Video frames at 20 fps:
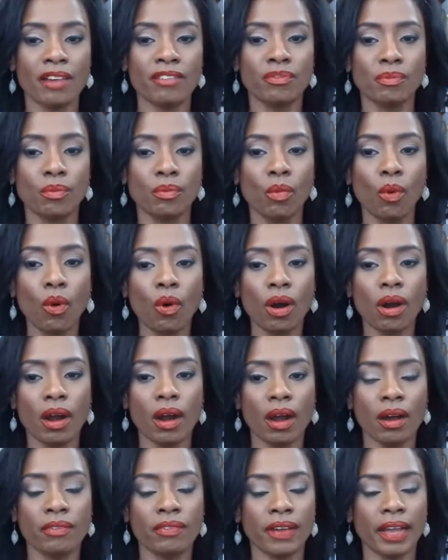more
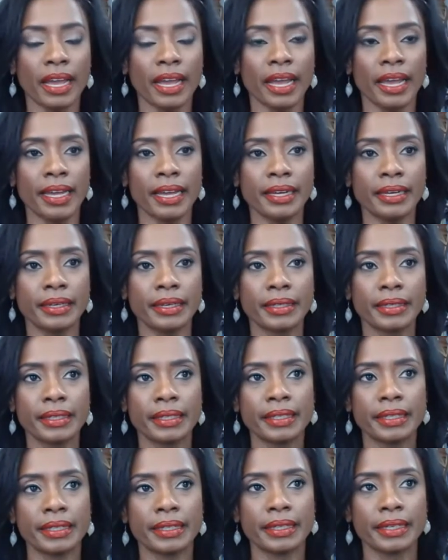of a
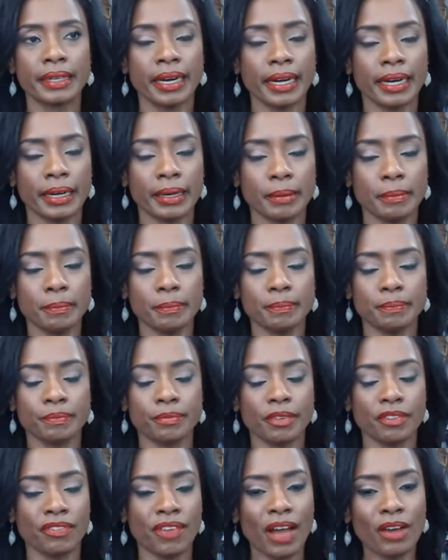
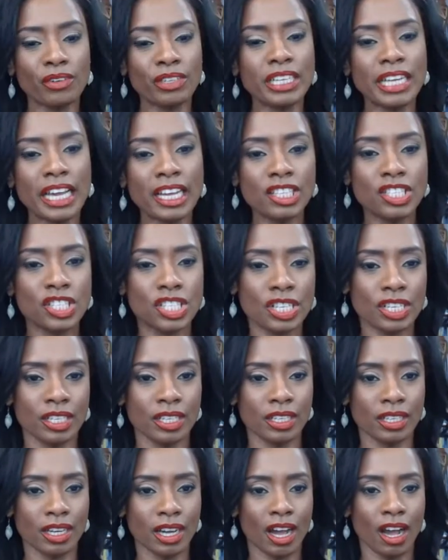
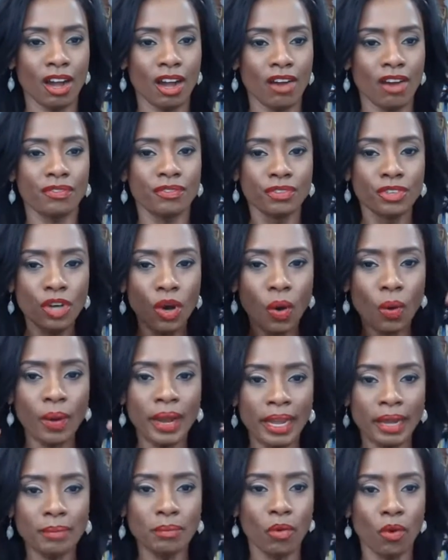foundation of
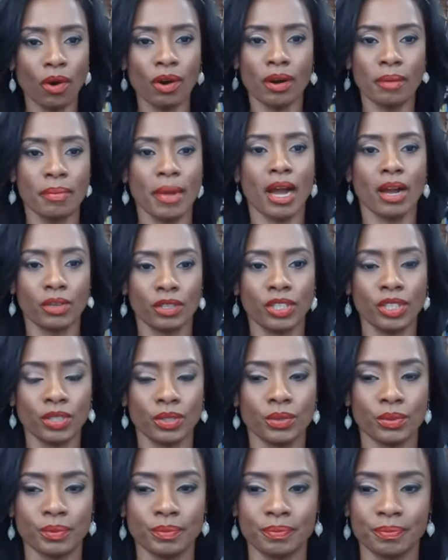knowing more about
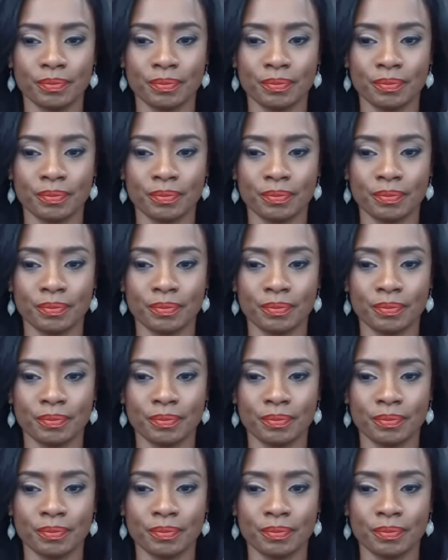you.